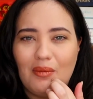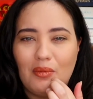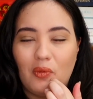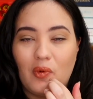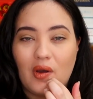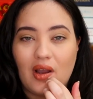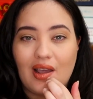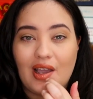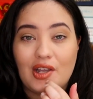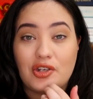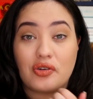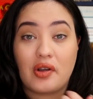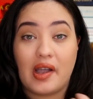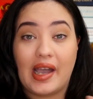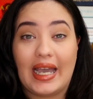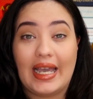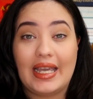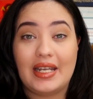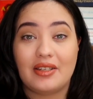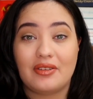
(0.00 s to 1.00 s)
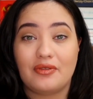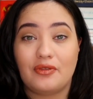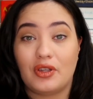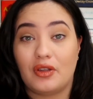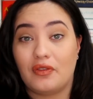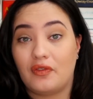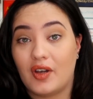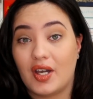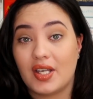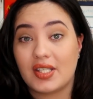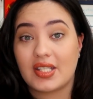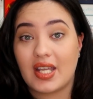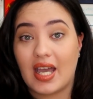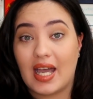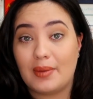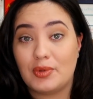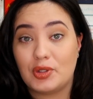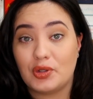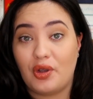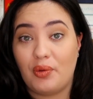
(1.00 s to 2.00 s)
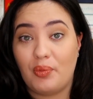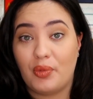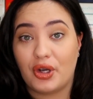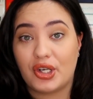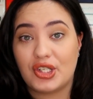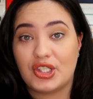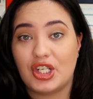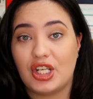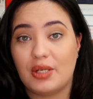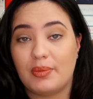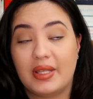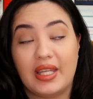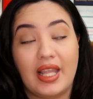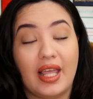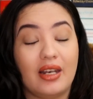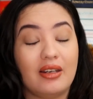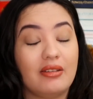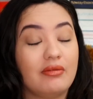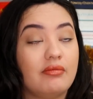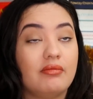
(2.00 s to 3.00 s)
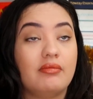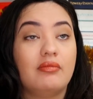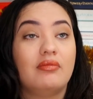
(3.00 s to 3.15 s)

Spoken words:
when I tried for the first time doing booktube and then